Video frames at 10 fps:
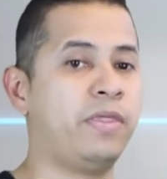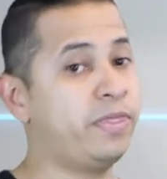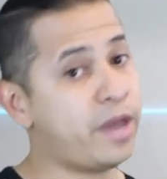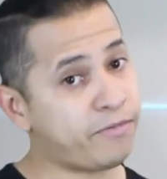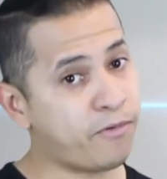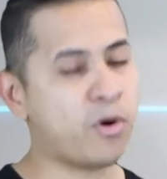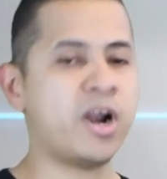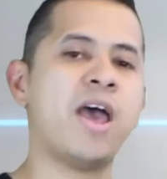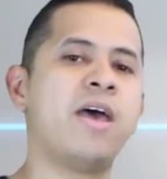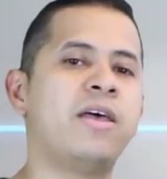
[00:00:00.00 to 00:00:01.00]

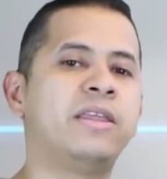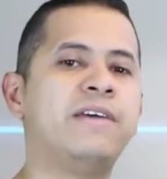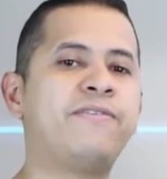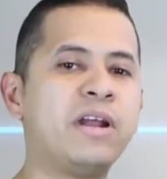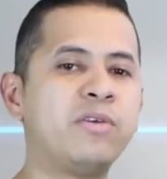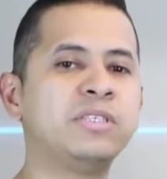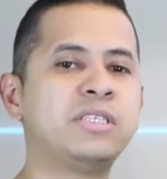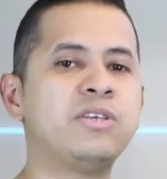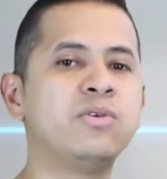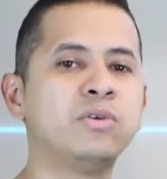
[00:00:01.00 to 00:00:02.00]
Therefore, the
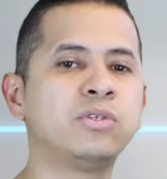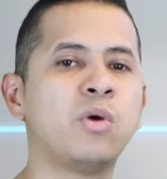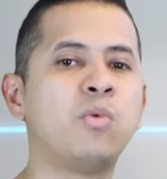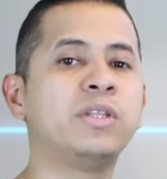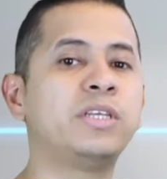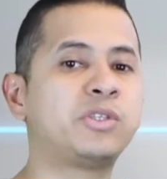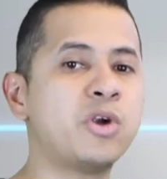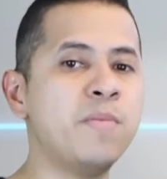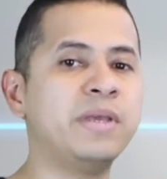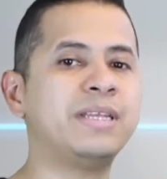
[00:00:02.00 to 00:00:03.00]
frequency used will
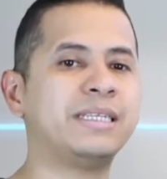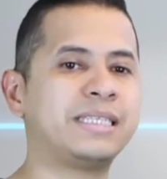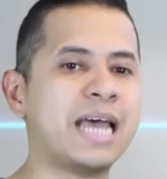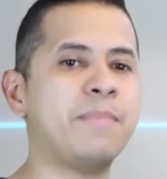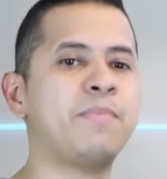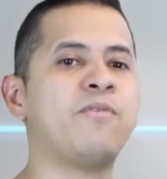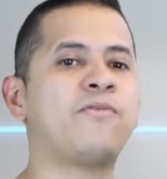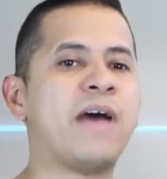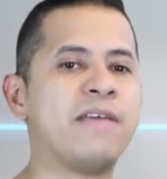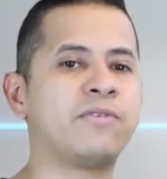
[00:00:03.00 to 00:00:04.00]
determine the type of
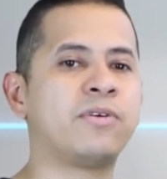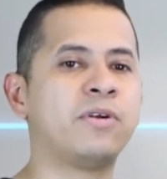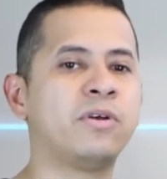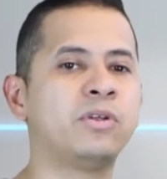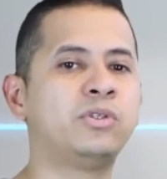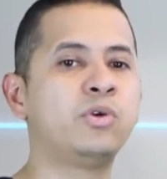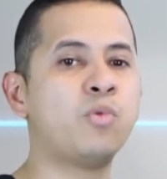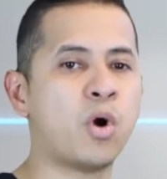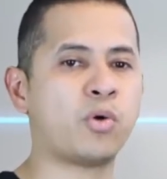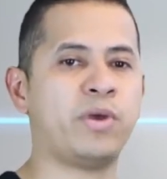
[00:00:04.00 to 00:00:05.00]
fiber to
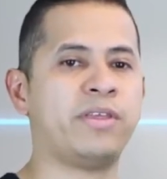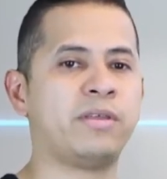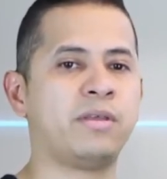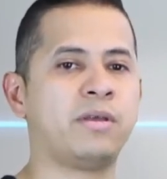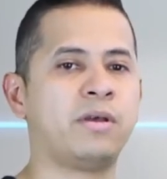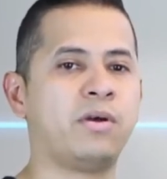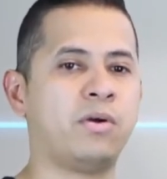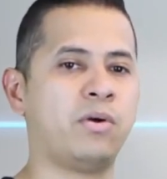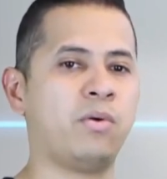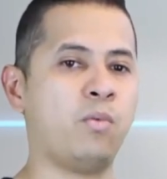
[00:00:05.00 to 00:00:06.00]
work with,
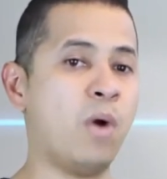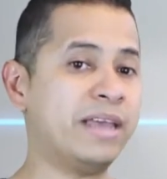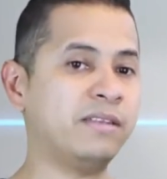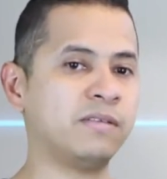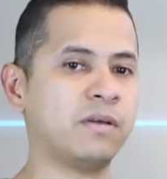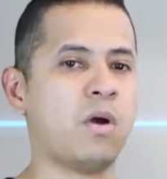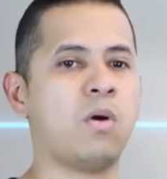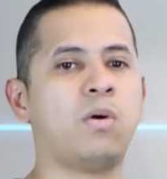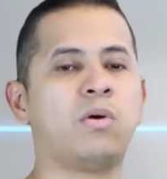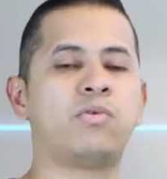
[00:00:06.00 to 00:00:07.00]
white
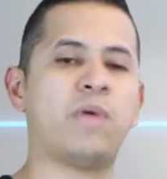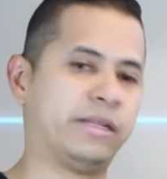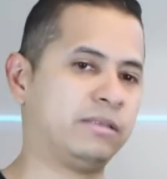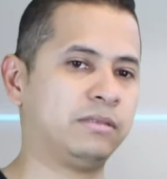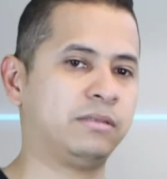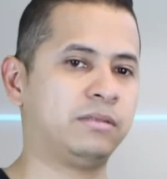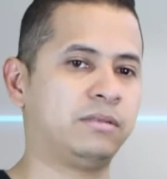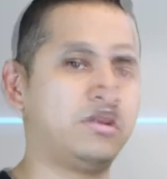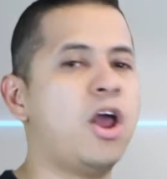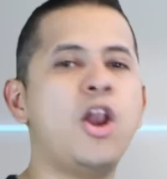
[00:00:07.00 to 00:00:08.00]
or red.
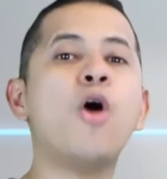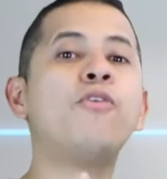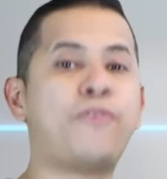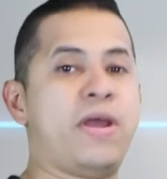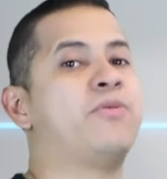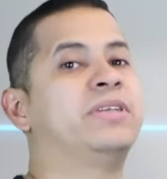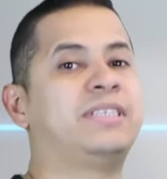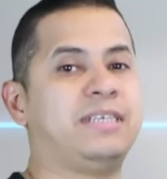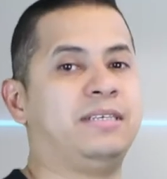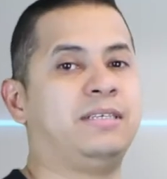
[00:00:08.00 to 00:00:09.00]
Low
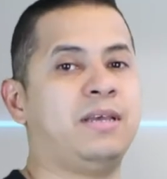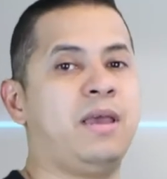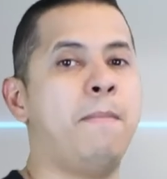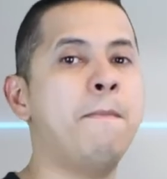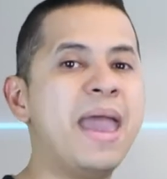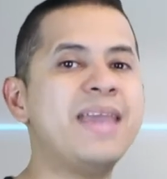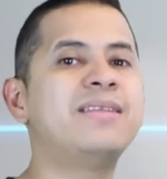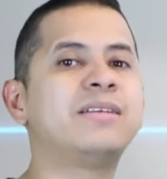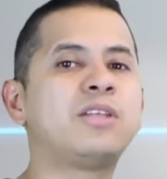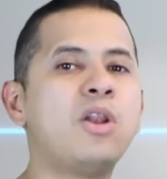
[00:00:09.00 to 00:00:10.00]
frequencies make
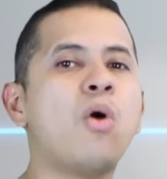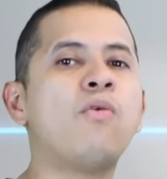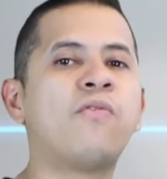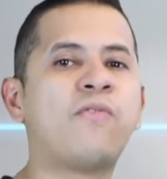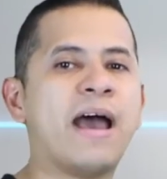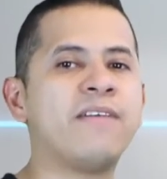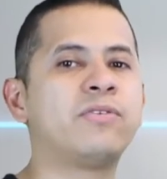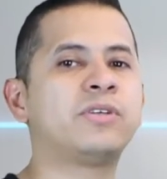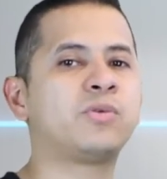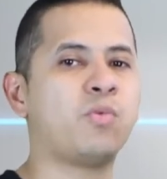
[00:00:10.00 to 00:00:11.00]
the slow
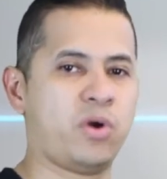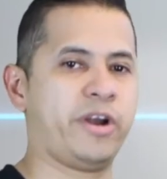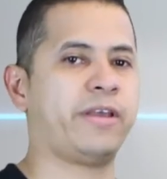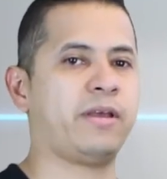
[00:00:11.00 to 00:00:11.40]
fibers work.